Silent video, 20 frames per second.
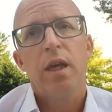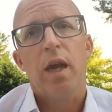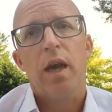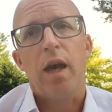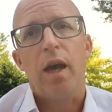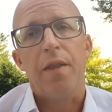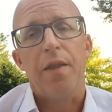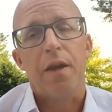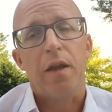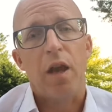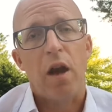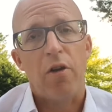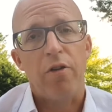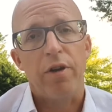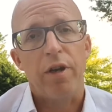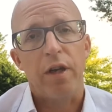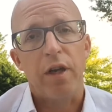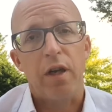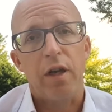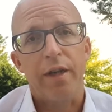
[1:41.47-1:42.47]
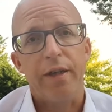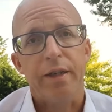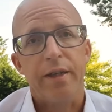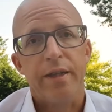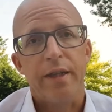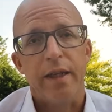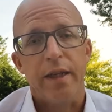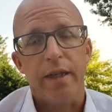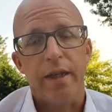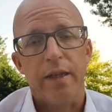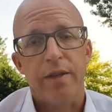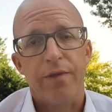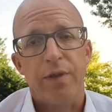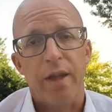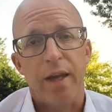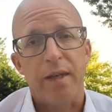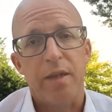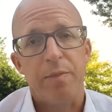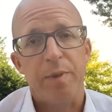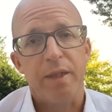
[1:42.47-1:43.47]
and the current guidance is for
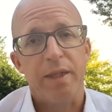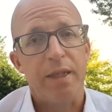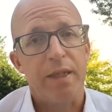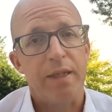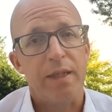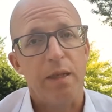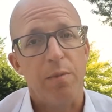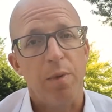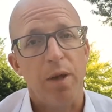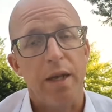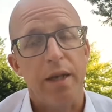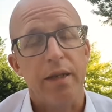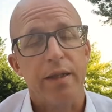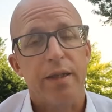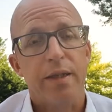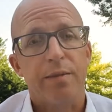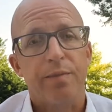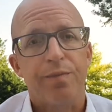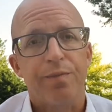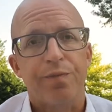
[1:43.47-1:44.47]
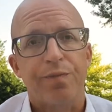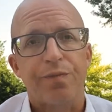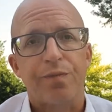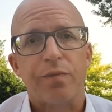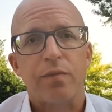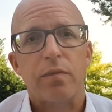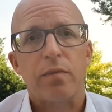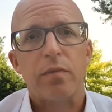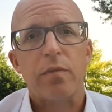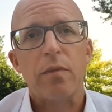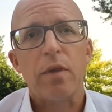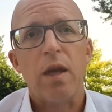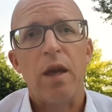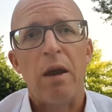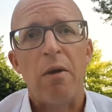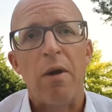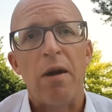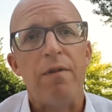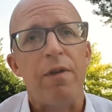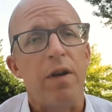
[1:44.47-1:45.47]
that to be 60 minutes.
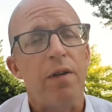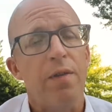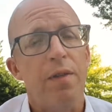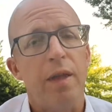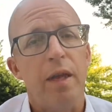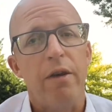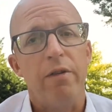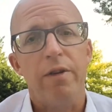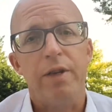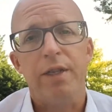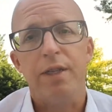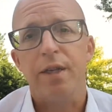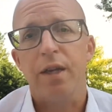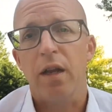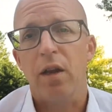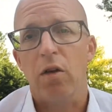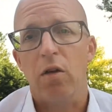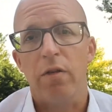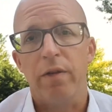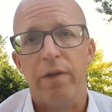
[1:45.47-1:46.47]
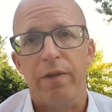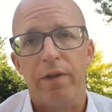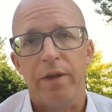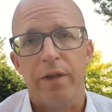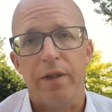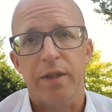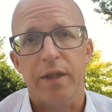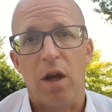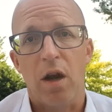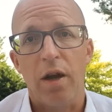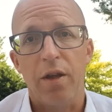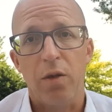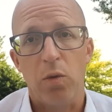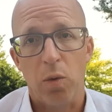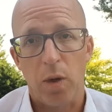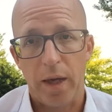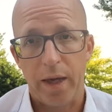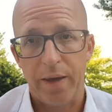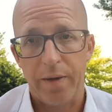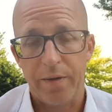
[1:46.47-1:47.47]
However, there isn't a lot of evidence either
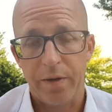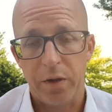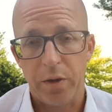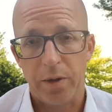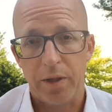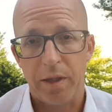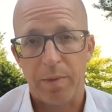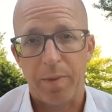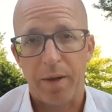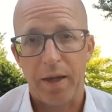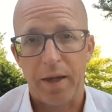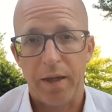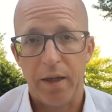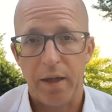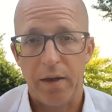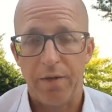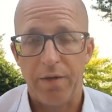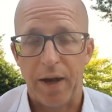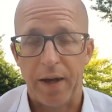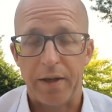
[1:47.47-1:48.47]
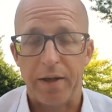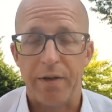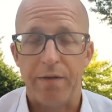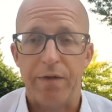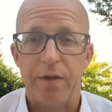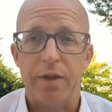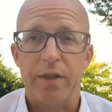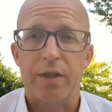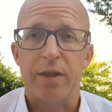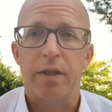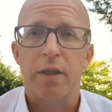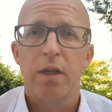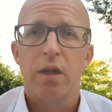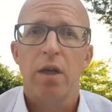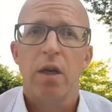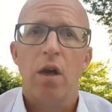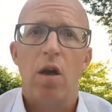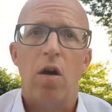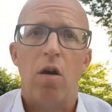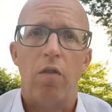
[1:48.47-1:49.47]
way to explain the effectiveness
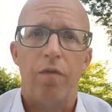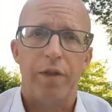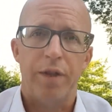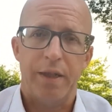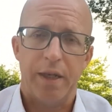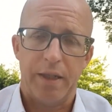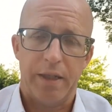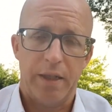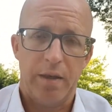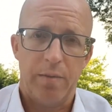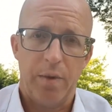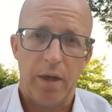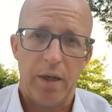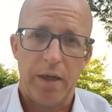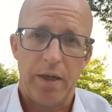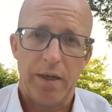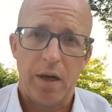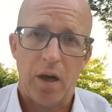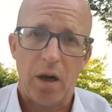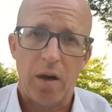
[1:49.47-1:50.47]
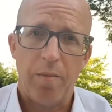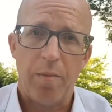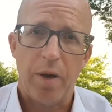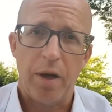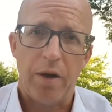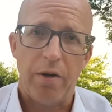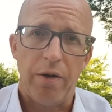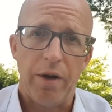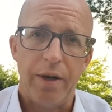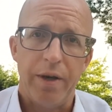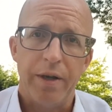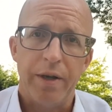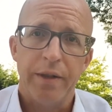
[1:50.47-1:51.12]
of the 60-minute time period.